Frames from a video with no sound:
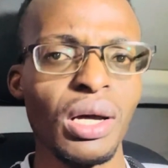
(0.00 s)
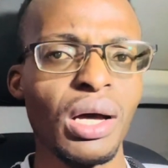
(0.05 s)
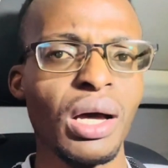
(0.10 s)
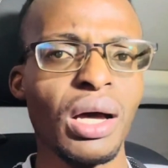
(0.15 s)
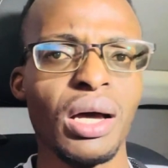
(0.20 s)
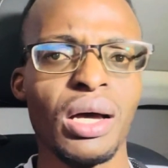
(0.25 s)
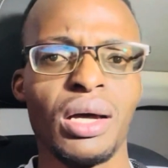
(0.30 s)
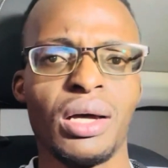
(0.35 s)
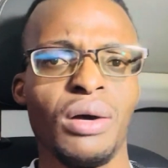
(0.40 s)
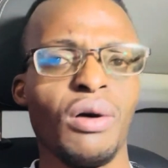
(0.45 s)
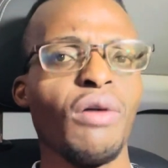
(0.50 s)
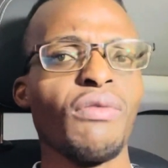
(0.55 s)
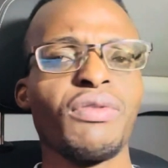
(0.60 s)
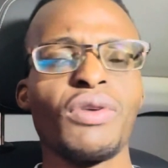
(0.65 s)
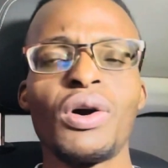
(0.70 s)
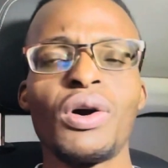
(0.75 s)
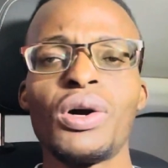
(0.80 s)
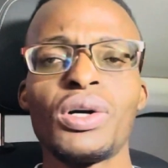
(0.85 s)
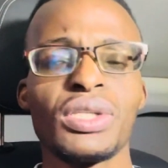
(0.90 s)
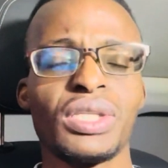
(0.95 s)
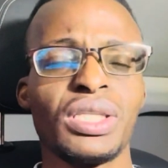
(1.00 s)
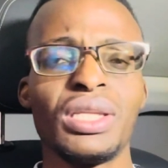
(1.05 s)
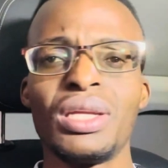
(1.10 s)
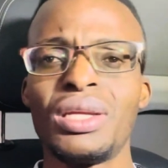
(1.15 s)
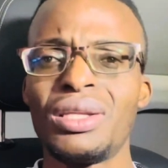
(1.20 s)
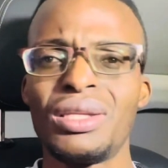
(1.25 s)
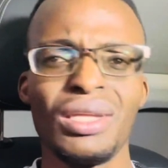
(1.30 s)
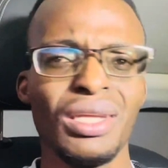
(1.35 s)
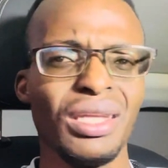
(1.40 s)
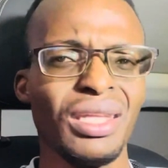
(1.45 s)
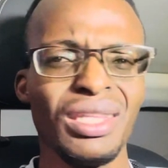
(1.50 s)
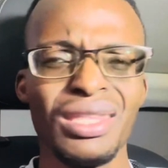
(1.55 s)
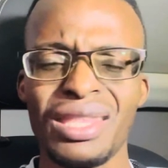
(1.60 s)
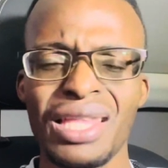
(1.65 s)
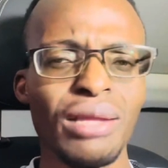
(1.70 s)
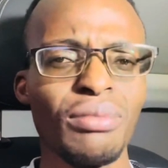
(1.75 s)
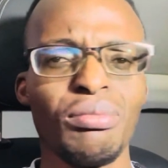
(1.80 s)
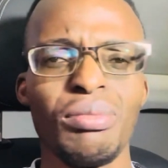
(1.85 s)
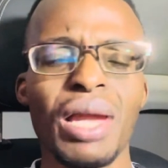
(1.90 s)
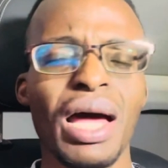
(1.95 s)
Uh-uh, of course,
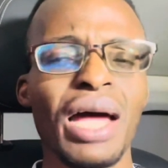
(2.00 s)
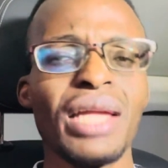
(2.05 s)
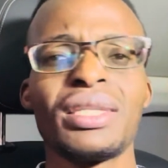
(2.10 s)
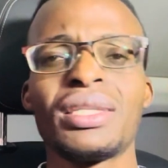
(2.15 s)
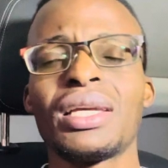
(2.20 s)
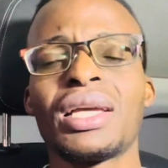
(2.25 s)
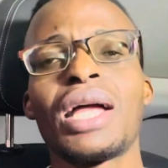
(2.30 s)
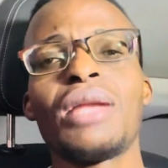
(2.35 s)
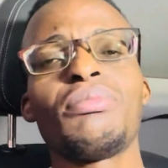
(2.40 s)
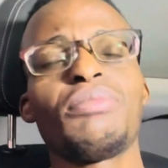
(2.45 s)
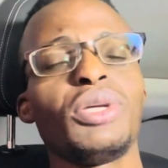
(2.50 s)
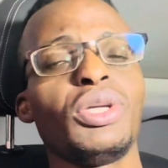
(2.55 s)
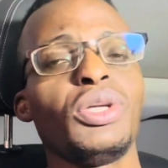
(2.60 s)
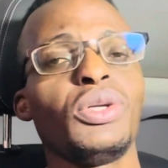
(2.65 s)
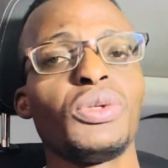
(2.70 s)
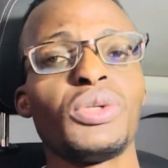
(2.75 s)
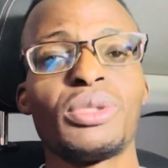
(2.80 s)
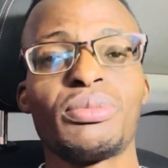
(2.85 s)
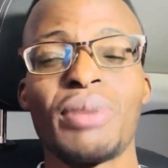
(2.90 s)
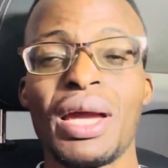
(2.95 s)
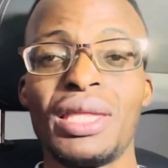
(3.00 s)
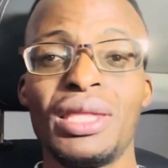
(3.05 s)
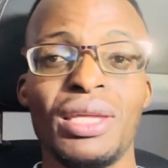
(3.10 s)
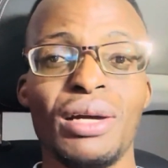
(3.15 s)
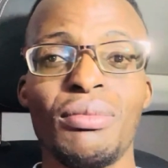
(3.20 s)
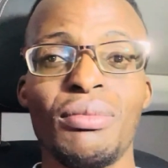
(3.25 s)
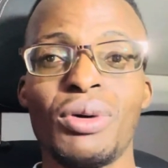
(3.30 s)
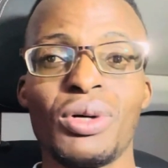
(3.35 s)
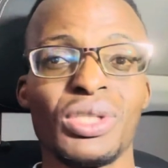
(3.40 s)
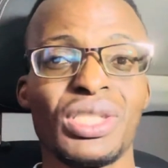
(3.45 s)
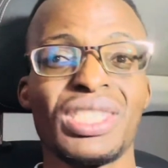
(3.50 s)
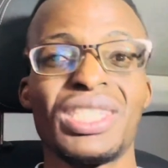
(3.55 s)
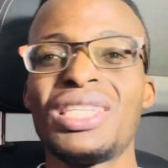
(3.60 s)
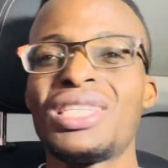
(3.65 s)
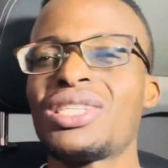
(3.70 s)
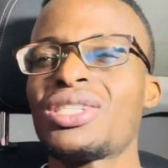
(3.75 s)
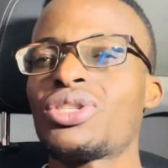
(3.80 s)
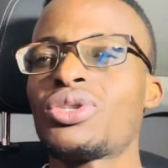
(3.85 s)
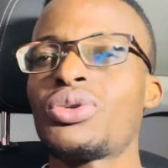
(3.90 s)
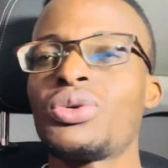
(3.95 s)
that blood they can't be used by demons.
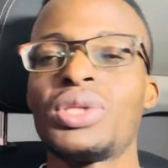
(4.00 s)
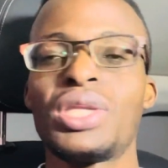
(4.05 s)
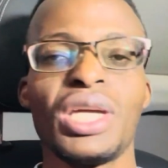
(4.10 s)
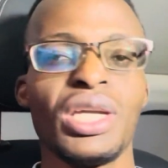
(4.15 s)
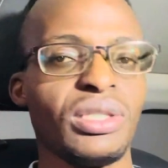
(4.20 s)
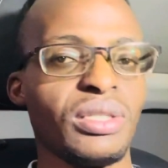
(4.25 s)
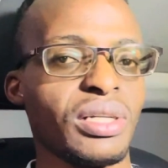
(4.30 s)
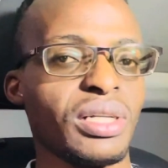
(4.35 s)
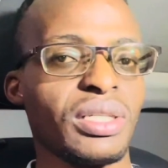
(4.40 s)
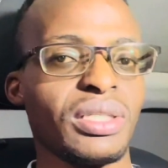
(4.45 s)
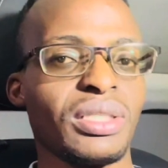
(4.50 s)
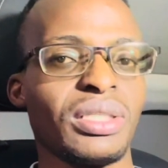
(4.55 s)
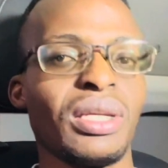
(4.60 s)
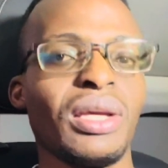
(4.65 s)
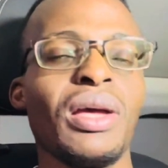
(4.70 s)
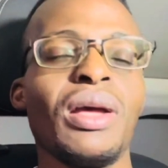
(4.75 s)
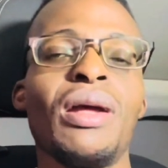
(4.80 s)
It is too dangerous.